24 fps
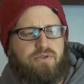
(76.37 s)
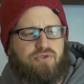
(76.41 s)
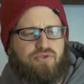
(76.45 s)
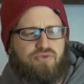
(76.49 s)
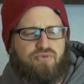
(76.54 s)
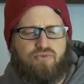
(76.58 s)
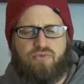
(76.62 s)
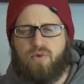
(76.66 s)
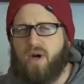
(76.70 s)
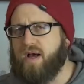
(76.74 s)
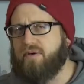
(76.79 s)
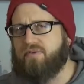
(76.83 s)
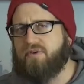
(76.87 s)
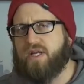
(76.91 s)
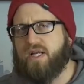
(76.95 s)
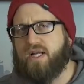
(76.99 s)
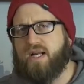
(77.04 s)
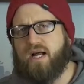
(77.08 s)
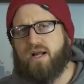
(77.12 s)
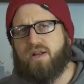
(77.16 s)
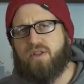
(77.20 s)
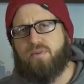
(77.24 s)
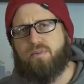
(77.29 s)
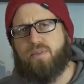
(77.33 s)
driving it
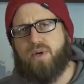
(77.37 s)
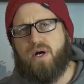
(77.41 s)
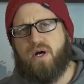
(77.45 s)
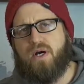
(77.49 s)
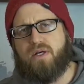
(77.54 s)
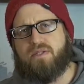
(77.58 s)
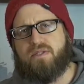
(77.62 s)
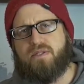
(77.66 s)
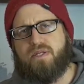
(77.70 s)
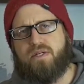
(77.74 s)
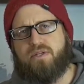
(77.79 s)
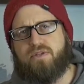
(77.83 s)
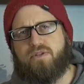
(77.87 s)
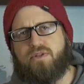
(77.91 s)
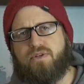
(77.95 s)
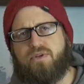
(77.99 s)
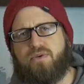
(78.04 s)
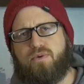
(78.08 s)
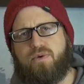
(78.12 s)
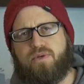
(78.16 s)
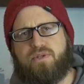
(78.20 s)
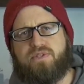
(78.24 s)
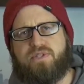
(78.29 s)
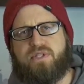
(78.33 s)
out of the box onto the
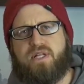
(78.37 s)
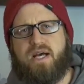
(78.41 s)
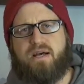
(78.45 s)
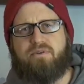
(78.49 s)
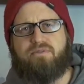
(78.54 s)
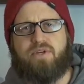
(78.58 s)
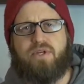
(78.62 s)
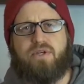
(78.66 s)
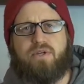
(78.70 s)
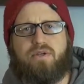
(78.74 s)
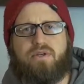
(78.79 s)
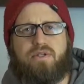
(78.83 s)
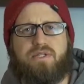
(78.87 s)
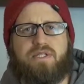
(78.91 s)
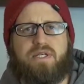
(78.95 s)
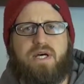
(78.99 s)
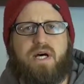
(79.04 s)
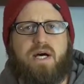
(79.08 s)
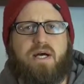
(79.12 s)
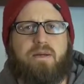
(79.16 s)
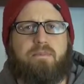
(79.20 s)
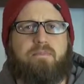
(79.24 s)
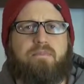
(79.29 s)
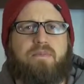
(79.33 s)
course and having a good
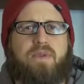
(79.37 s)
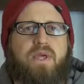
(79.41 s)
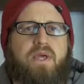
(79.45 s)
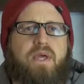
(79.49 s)
time.